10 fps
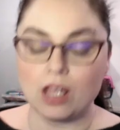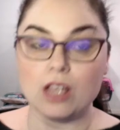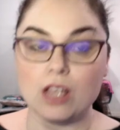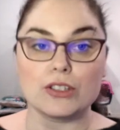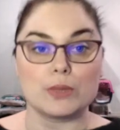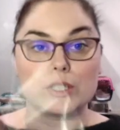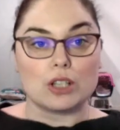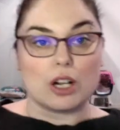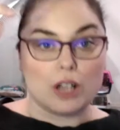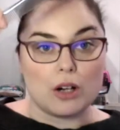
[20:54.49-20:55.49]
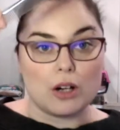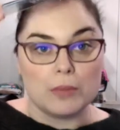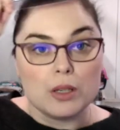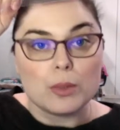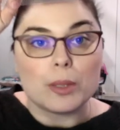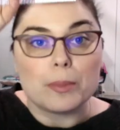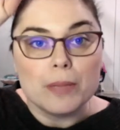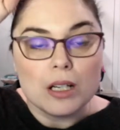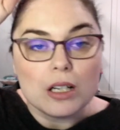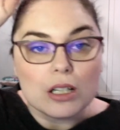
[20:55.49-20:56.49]
So we took our comb, we
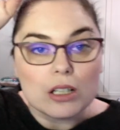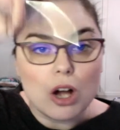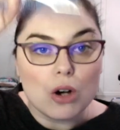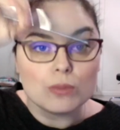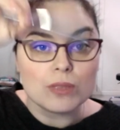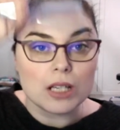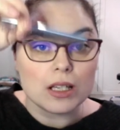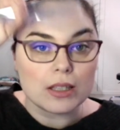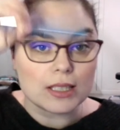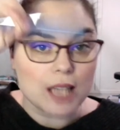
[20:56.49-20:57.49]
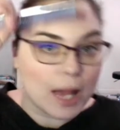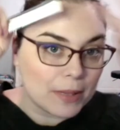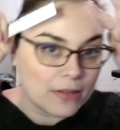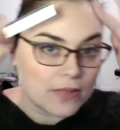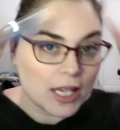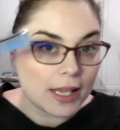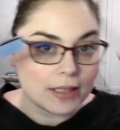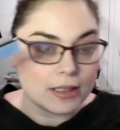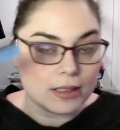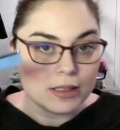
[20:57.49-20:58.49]
combed the top of the
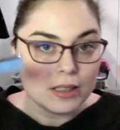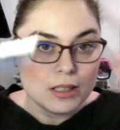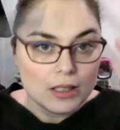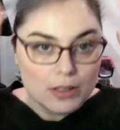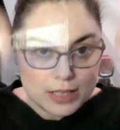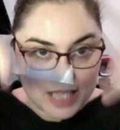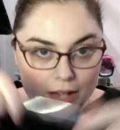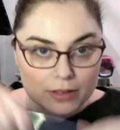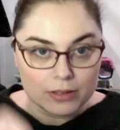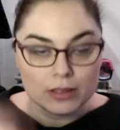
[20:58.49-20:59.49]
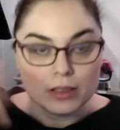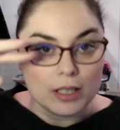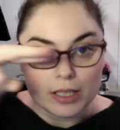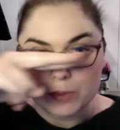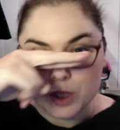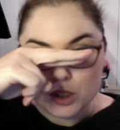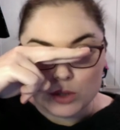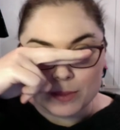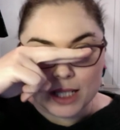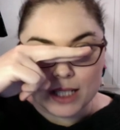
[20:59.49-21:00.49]
head down, and we
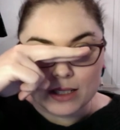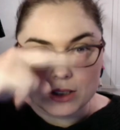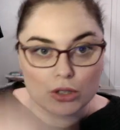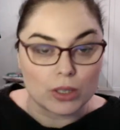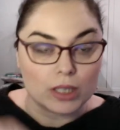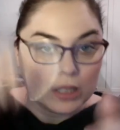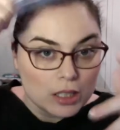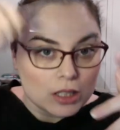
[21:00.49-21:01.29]
trimmed nice and short.